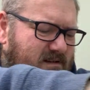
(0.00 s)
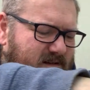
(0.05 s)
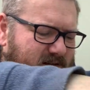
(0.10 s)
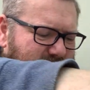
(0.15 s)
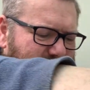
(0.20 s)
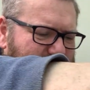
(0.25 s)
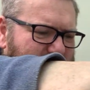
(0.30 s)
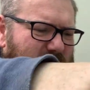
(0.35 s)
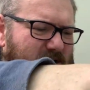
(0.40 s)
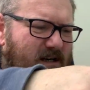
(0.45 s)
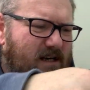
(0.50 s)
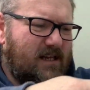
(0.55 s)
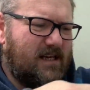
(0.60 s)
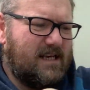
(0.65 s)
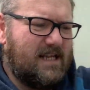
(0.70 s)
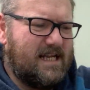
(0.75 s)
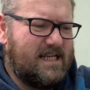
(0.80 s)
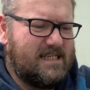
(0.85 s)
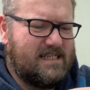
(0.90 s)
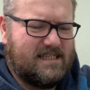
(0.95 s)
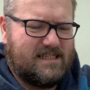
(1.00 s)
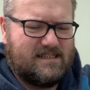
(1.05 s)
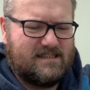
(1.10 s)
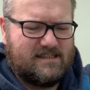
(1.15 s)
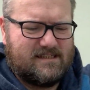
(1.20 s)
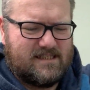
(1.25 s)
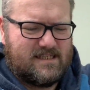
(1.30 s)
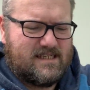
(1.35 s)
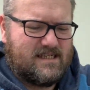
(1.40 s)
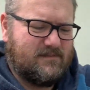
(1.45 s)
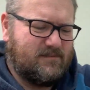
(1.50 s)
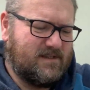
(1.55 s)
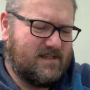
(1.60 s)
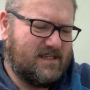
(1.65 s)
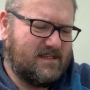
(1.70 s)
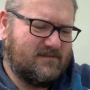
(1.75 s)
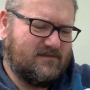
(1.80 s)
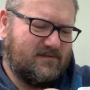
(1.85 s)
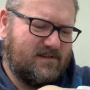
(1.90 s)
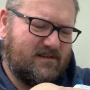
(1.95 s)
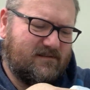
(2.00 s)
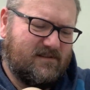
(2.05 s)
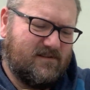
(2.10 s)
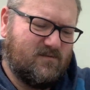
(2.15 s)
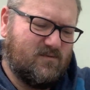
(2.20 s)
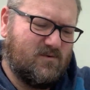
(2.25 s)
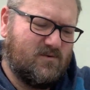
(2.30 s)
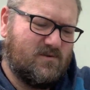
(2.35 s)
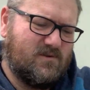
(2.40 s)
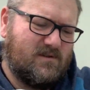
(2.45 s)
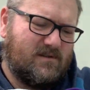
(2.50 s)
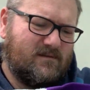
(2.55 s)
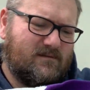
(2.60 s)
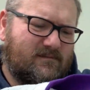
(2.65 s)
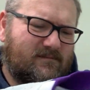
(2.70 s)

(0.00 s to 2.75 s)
Well, we've got a little Lakers there, but that's very worn.